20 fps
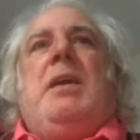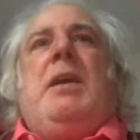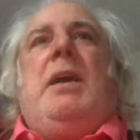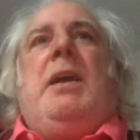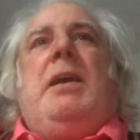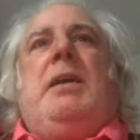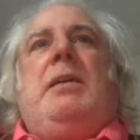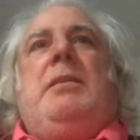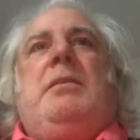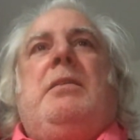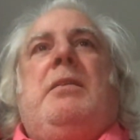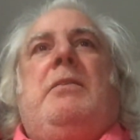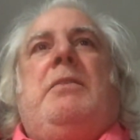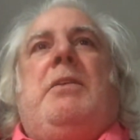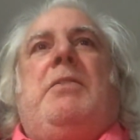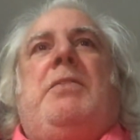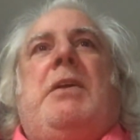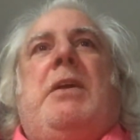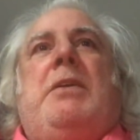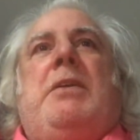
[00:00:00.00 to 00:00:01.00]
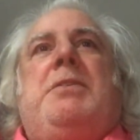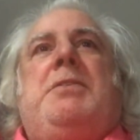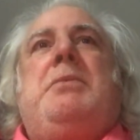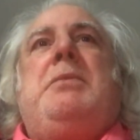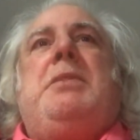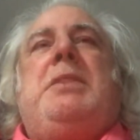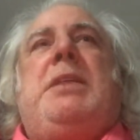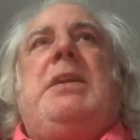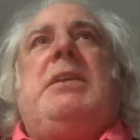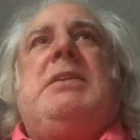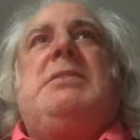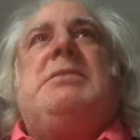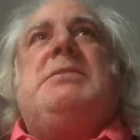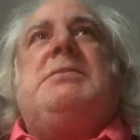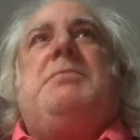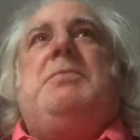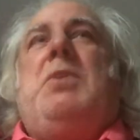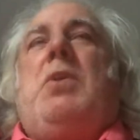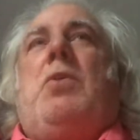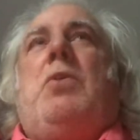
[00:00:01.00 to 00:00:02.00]
And that they're doing things
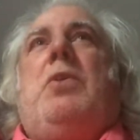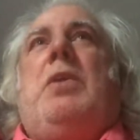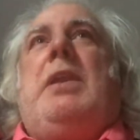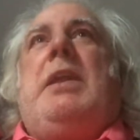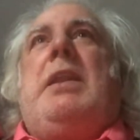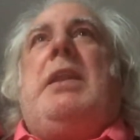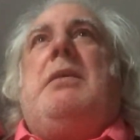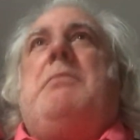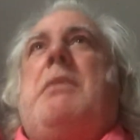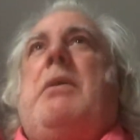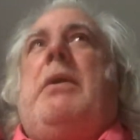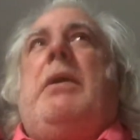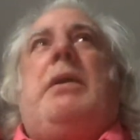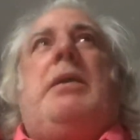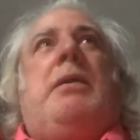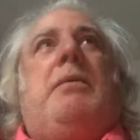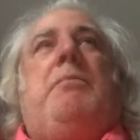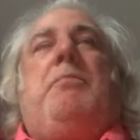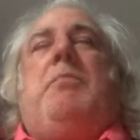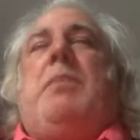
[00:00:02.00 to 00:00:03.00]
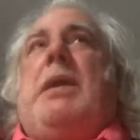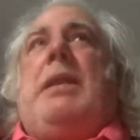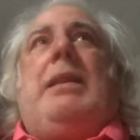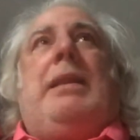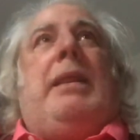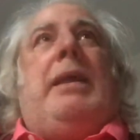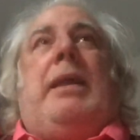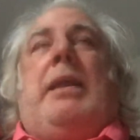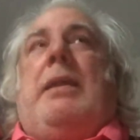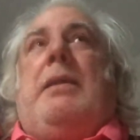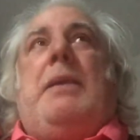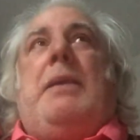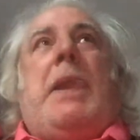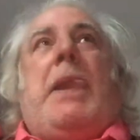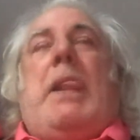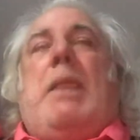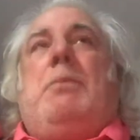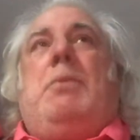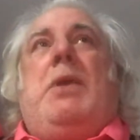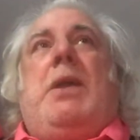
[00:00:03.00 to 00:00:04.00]
not only in America badly,
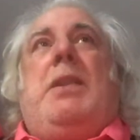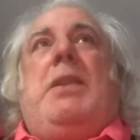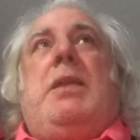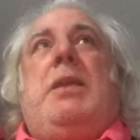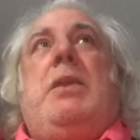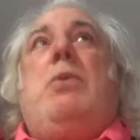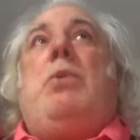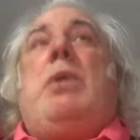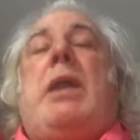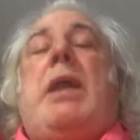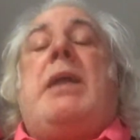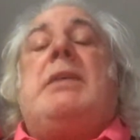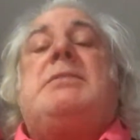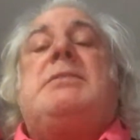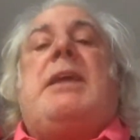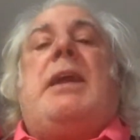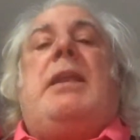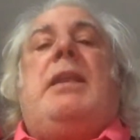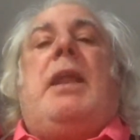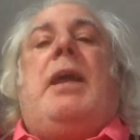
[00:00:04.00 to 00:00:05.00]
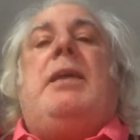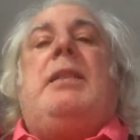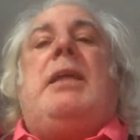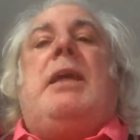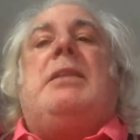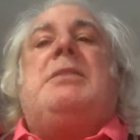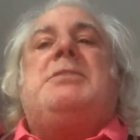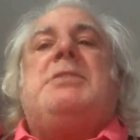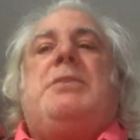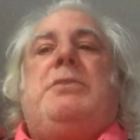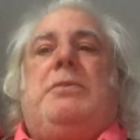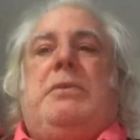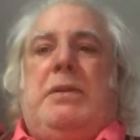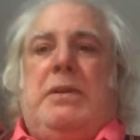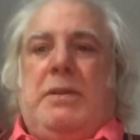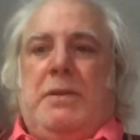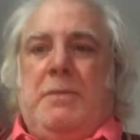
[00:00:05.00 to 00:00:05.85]
but in the UK it's getting like that too.